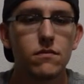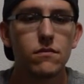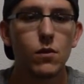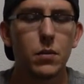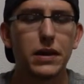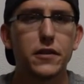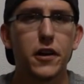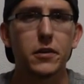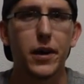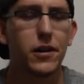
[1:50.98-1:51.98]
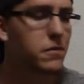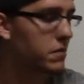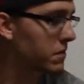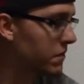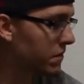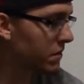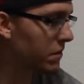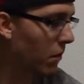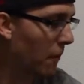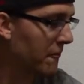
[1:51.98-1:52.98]
What am I talking about?
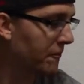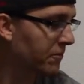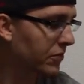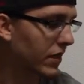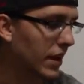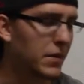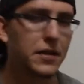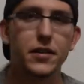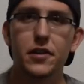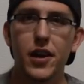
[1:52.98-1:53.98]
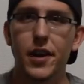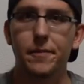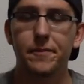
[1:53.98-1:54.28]
I'm not done yet.